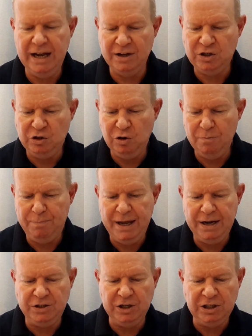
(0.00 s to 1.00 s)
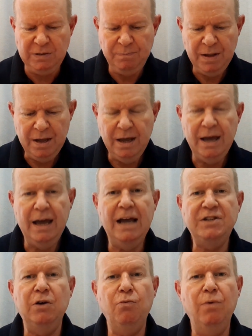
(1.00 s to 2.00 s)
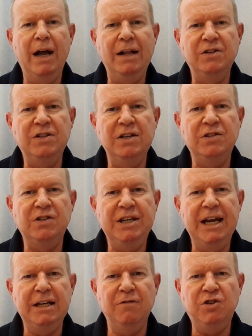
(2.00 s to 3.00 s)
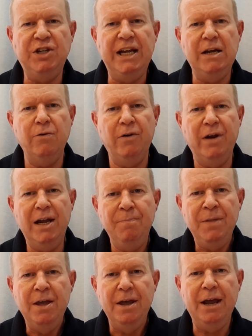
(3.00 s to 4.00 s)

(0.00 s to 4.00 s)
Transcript: Now, Storm Pegasus hasn't run since the end of January